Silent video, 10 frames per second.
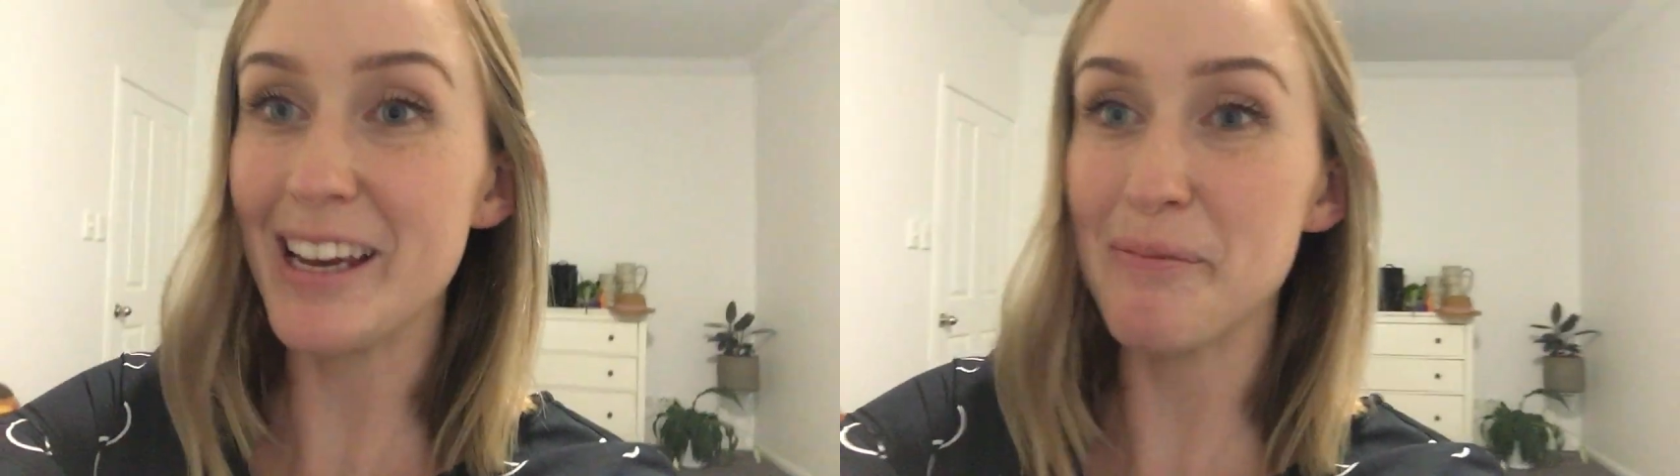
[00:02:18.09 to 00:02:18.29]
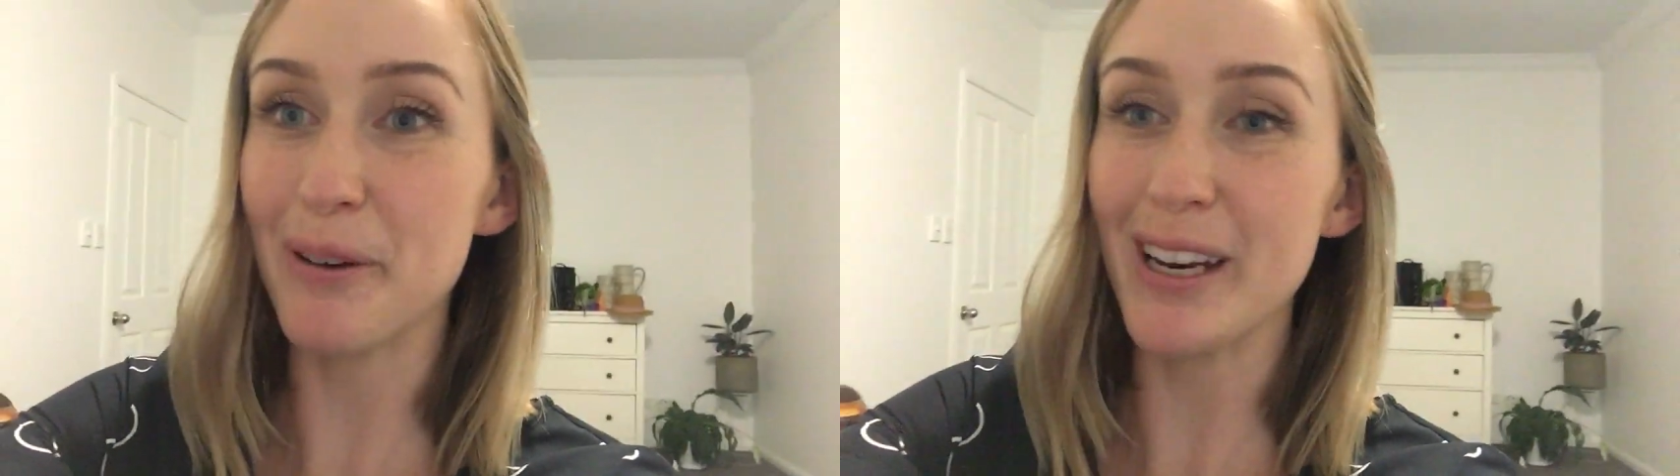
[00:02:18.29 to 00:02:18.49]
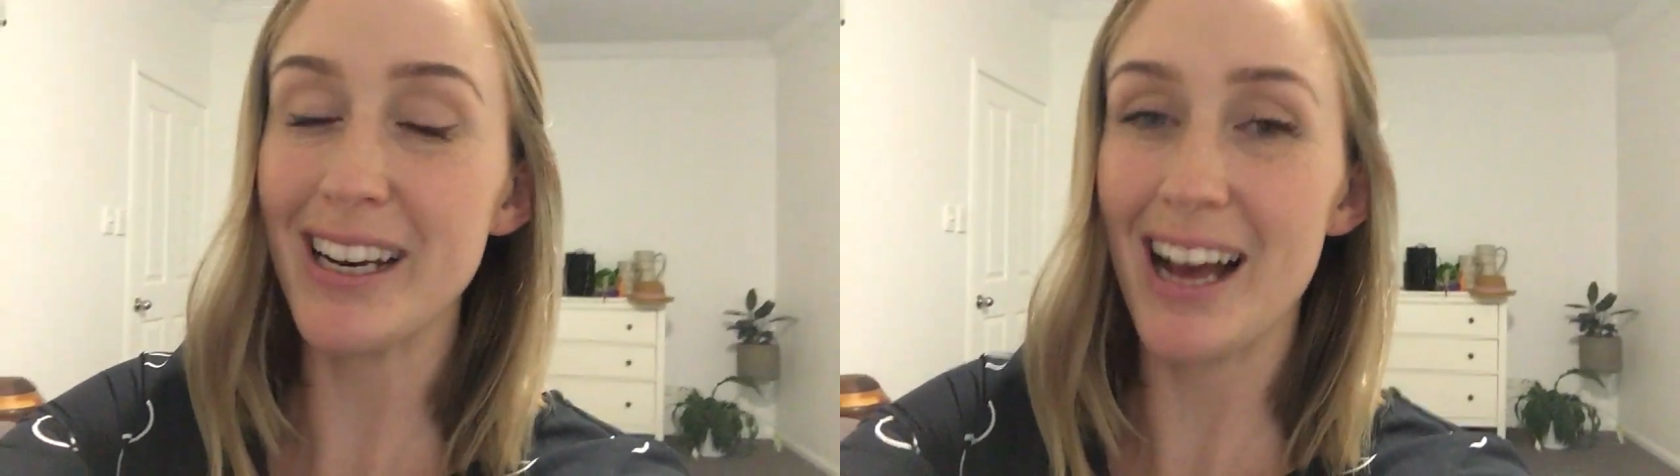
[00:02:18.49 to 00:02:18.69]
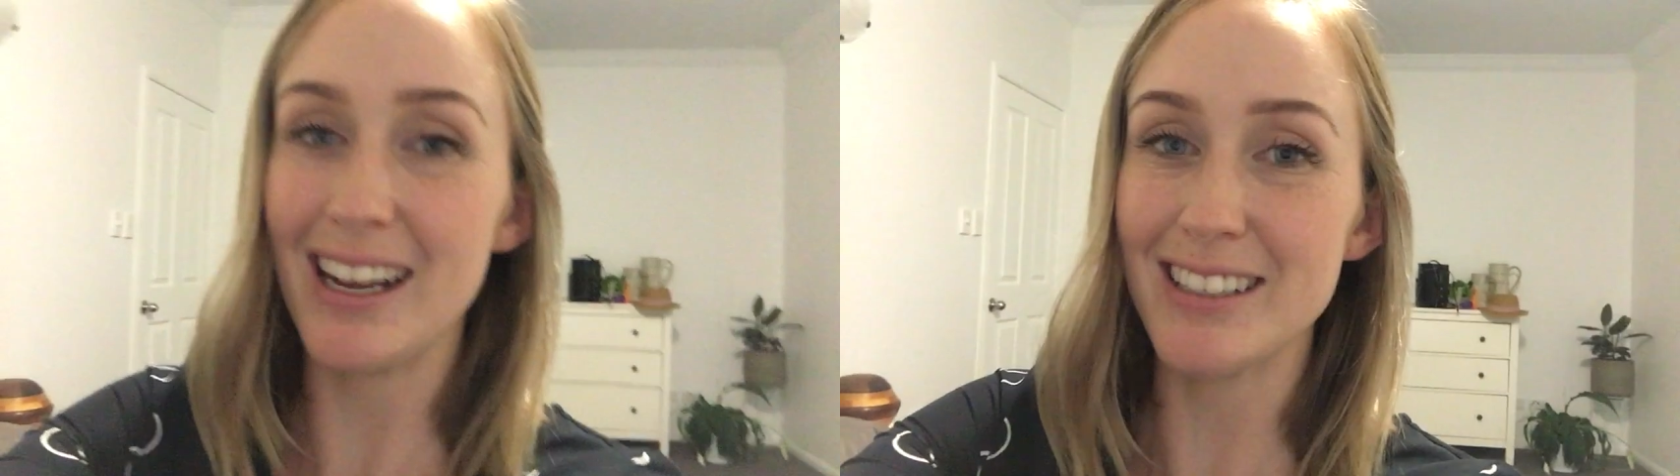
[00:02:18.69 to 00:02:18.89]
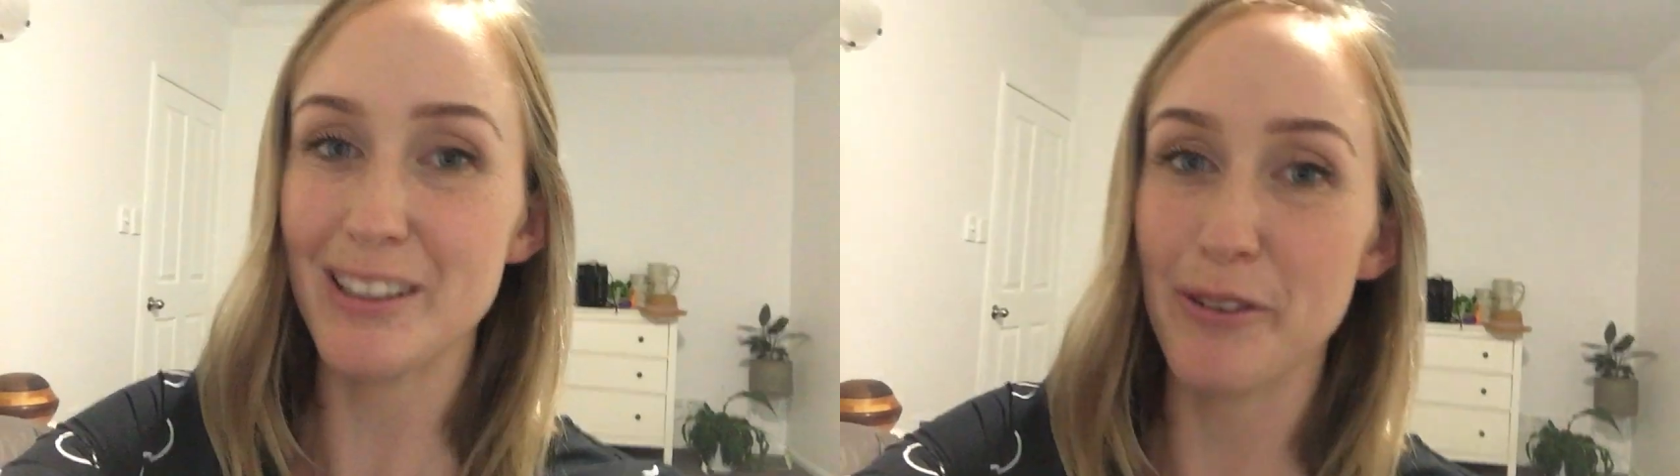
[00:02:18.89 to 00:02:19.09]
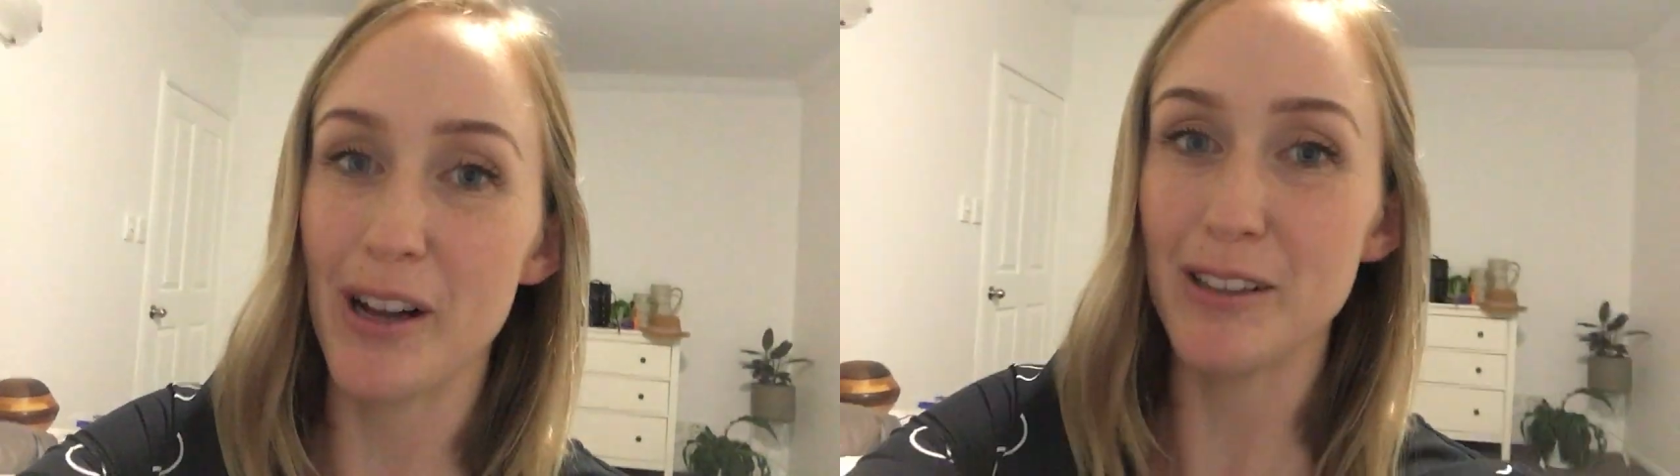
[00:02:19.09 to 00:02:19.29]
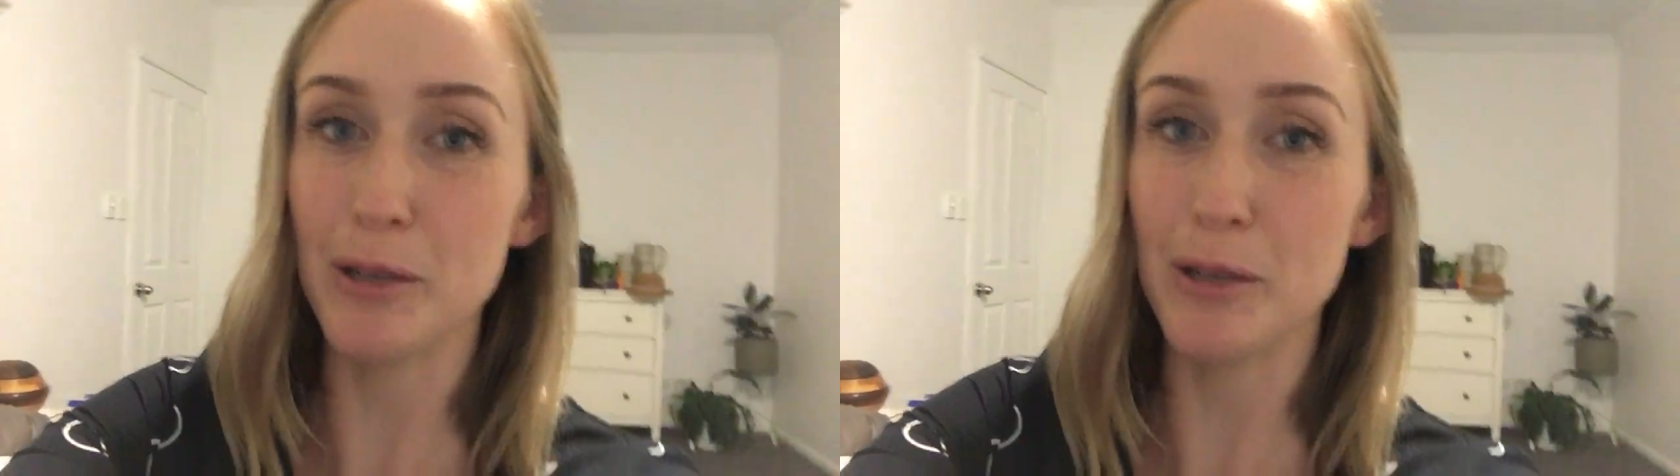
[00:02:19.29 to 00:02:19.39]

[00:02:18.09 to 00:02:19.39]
and putting it out to the world,